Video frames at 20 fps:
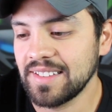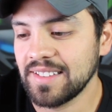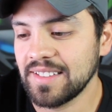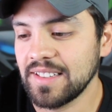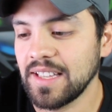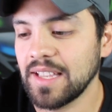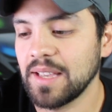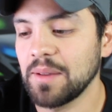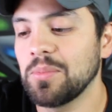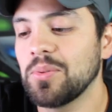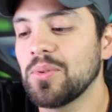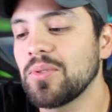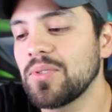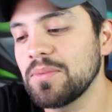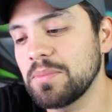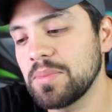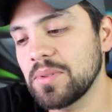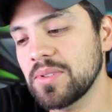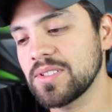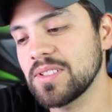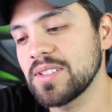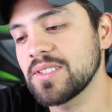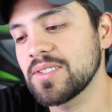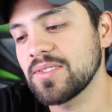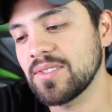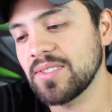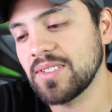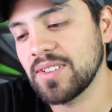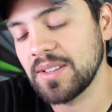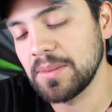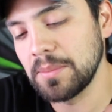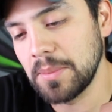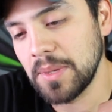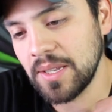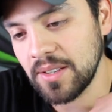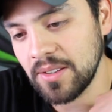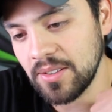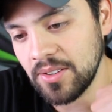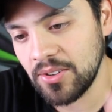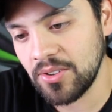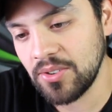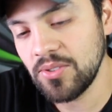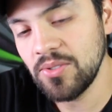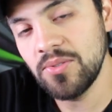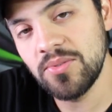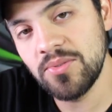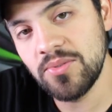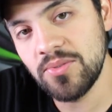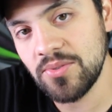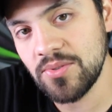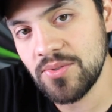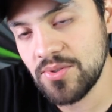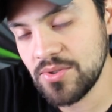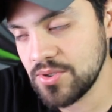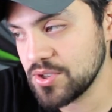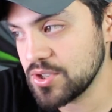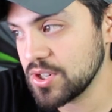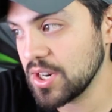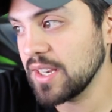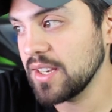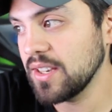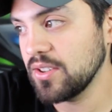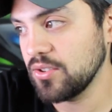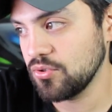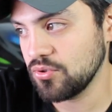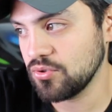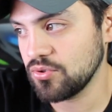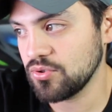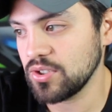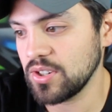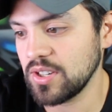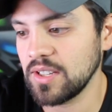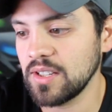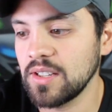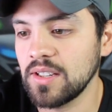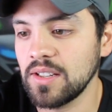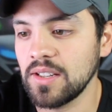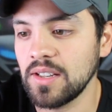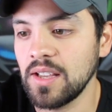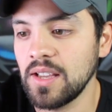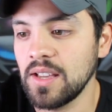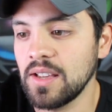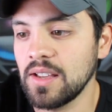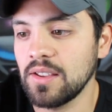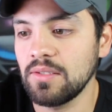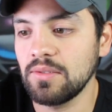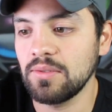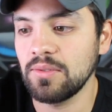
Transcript: like important person, so that it can make a huge change in the